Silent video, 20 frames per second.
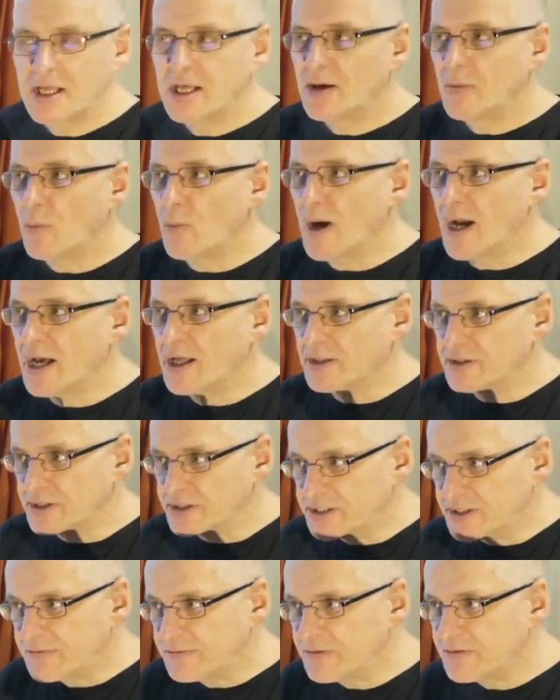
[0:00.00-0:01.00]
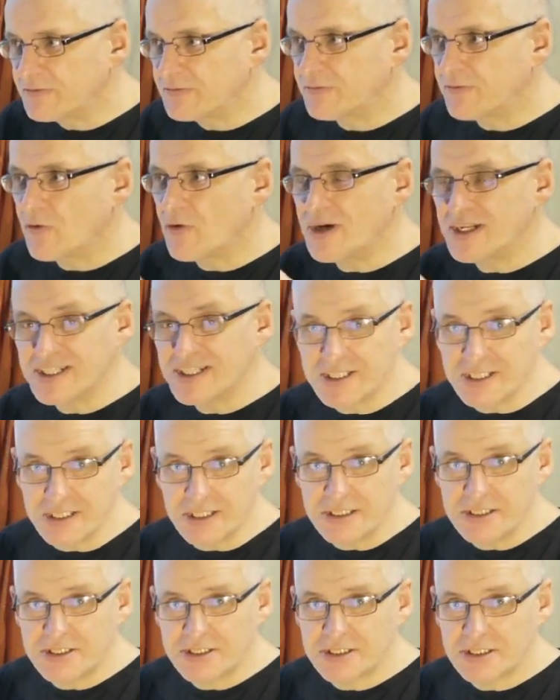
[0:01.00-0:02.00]
where the different
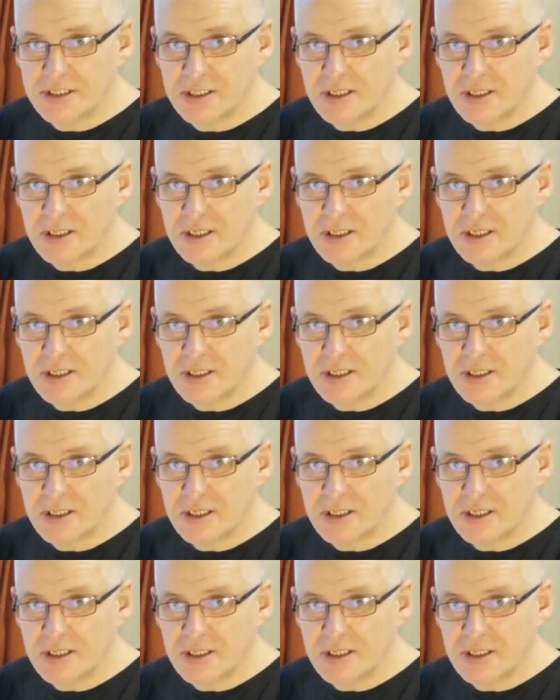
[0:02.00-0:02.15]
voices